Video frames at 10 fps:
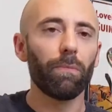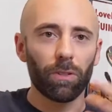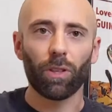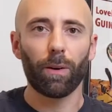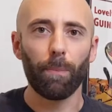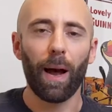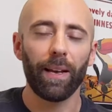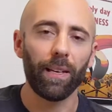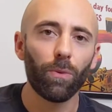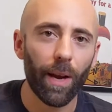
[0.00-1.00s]
started
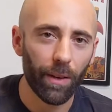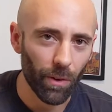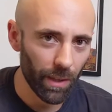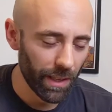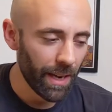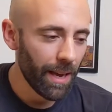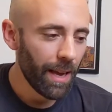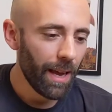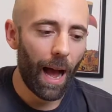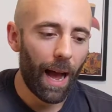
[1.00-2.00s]
buying it regularly.
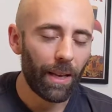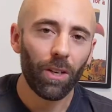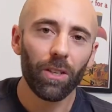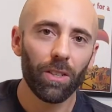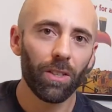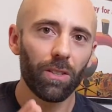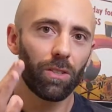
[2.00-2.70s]
I could